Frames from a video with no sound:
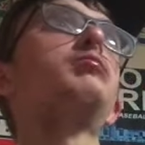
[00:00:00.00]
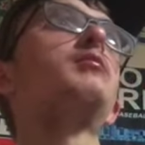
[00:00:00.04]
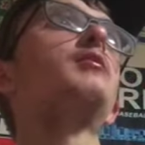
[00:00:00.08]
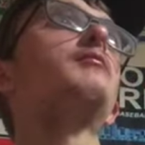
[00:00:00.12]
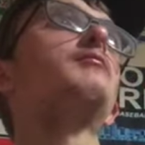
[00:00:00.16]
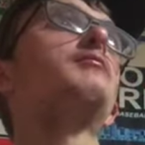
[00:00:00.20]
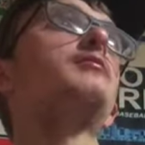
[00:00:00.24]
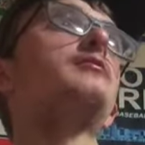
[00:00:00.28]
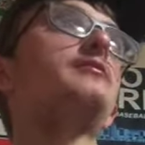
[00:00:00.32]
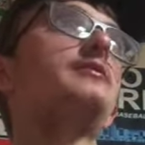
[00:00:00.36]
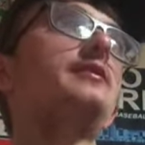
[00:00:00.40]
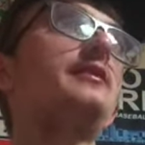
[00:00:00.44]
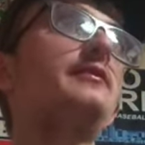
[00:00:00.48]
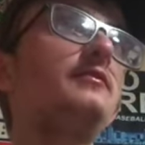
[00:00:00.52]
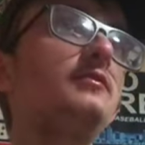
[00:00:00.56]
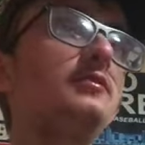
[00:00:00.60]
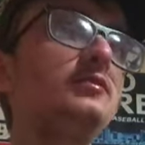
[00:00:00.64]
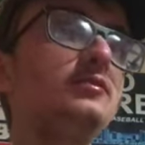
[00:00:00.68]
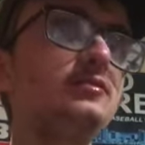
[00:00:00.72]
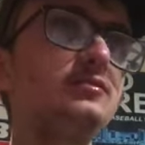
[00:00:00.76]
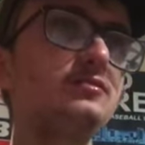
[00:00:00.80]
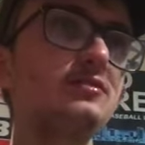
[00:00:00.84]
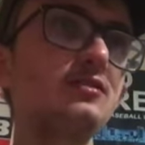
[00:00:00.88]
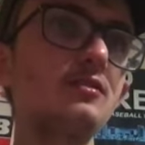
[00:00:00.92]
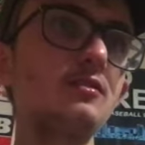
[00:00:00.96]

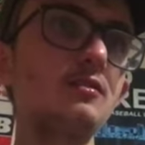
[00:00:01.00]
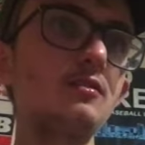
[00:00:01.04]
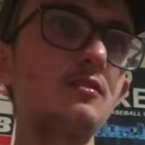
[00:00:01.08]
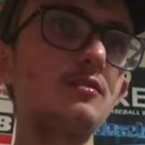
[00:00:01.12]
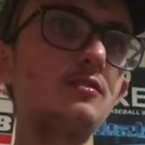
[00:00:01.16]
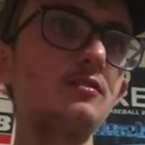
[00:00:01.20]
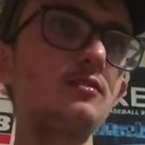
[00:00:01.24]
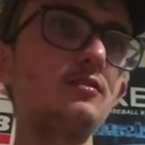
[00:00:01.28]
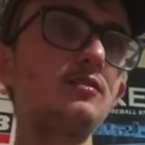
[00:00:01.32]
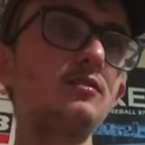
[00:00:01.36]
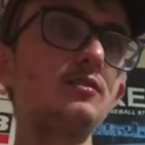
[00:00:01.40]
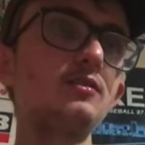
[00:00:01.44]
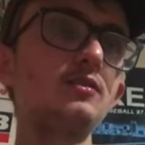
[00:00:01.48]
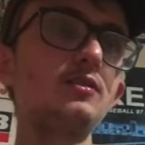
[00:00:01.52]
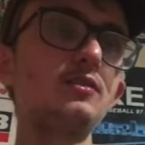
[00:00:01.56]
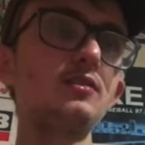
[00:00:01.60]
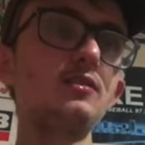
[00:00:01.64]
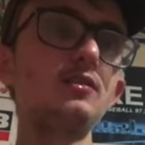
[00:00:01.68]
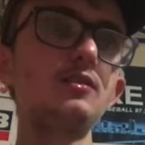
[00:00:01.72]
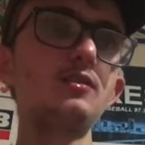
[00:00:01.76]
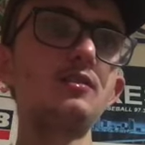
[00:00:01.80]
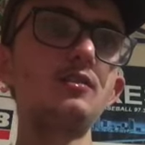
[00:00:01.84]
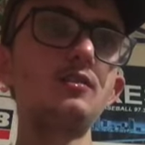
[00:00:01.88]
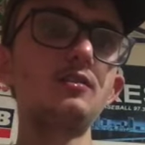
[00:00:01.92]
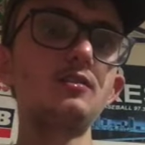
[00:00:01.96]
relievers
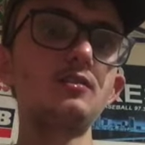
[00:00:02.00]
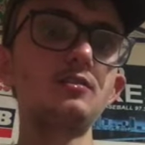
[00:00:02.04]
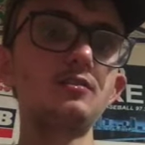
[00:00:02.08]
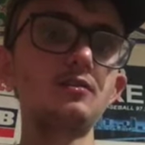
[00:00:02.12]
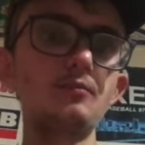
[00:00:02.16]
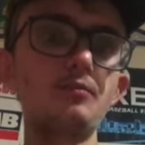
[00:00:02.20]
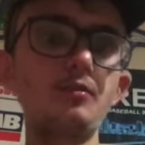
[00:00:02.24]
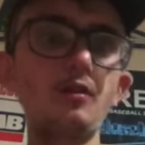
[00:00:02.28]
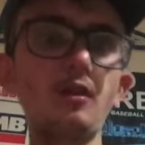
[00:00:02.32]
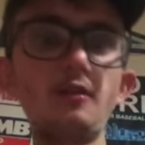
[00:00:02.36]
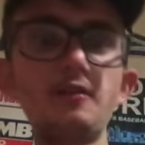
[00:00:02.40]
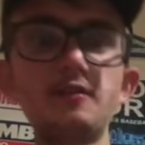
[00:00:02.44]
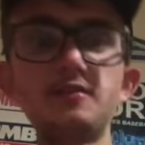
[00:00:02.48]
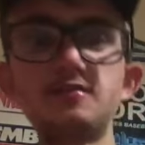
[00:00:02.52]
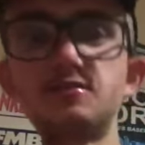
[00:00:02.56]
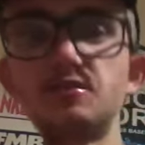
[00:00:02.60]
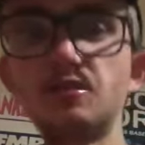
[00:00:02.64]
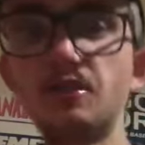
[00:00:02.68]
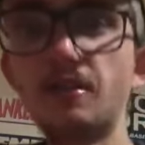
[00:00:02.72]
the Padres should